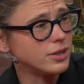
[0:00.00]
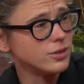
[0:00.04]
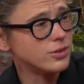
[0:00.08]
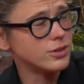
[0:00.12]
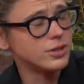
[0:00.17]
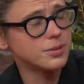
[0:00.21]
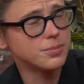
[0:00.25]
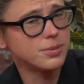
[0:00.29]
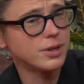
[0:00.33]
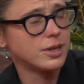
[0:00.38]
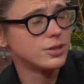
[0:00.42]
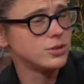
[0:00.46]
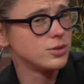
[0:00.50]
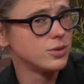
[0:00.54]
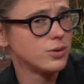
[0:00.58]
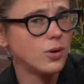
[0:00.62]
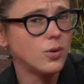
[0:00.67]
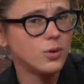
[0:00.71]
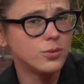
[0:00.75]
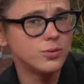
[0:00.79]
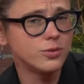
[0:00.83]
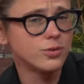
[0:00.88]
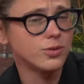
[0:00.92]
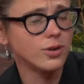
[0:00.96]
you can apply to a
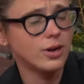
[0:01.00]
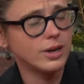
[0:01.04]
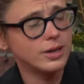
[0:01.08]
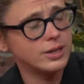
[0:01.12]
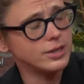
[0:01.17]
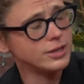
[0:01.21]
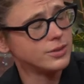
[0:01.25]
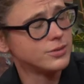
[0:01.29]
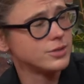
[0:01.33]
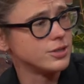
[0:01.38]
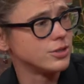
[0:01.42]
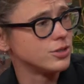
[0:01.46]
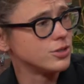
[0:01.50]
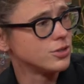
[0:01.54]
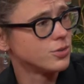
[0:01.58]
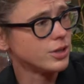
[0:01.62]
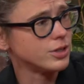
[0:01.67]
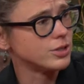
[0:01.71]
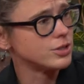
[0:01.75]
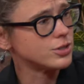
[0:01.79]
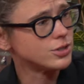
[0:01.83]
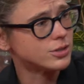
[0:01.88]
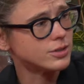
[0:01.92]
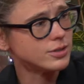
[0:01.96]
whole variety of
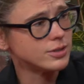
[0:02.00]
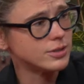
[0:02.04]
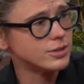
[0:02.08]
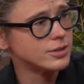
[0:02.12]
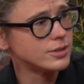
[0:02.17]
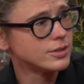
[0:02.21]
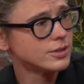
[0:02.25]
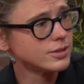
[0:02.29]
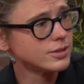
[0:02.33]
situations.